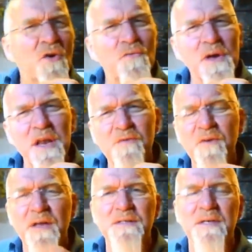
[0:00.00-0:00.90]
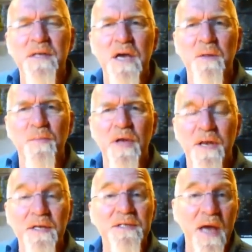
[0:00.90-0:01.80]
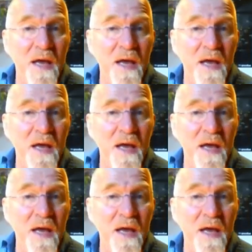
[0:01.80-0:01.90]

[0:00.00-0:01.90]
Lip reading: not really affecting the other planets,